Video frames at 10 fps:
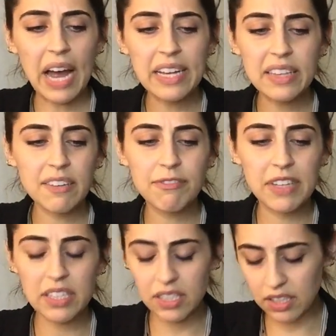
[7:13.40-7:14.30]
I get the
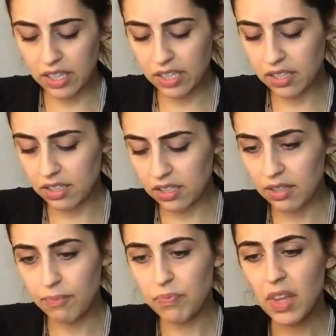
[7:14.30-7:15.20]
feeling like
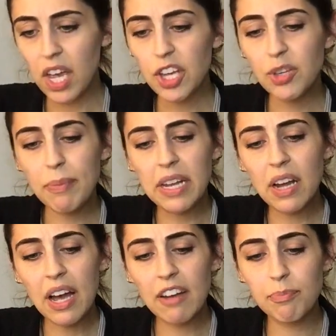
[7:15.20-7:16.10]
you may
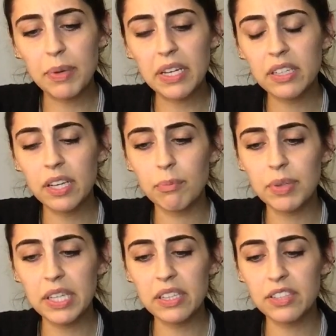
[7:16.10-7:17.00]
not have been
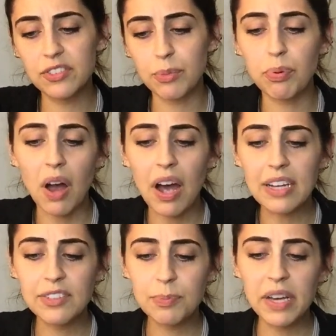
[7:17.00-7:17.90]
completely
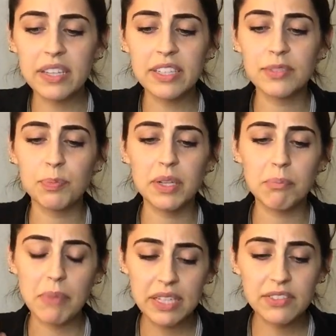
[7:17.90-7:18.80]
surprised by this, but
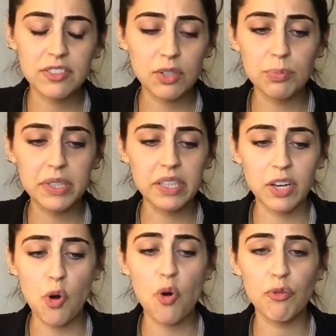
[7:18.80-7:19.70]
it may still be
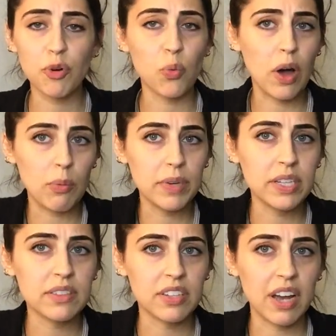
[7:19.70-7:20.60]
like
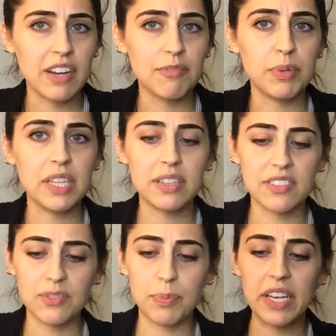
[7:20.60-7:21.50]
overwhelming to kind of be in
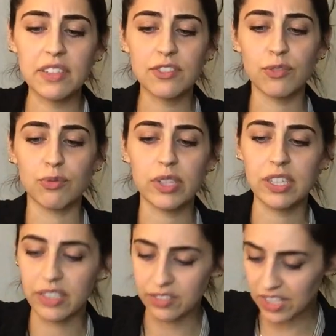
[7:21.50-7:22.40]
this space of
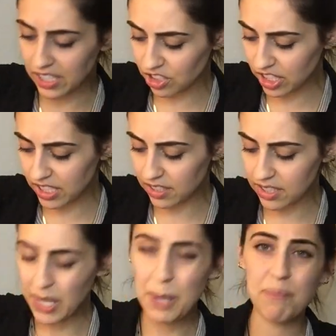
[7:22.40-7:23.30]
realization.
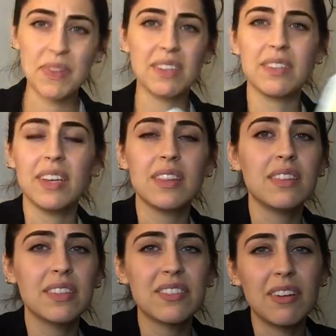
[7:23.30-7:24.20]
It's like
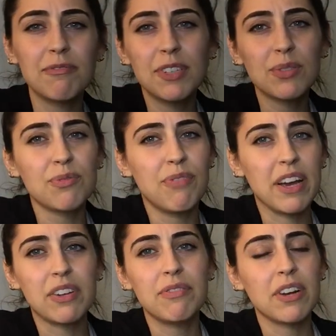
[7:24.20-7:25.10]
the sun feels
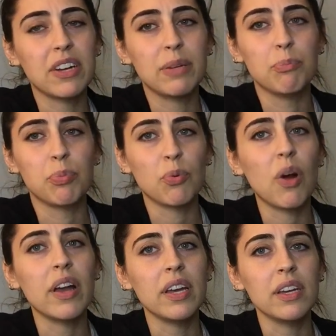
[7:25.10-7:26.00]
very, very
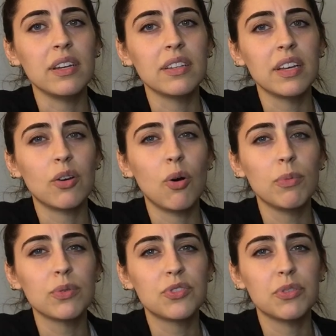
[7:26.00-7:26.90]
bright, like
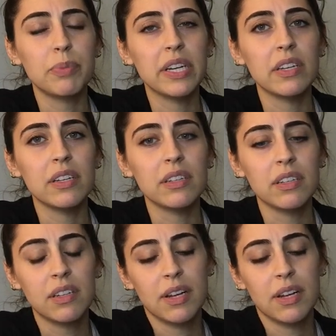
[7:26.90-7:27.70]
almost a bit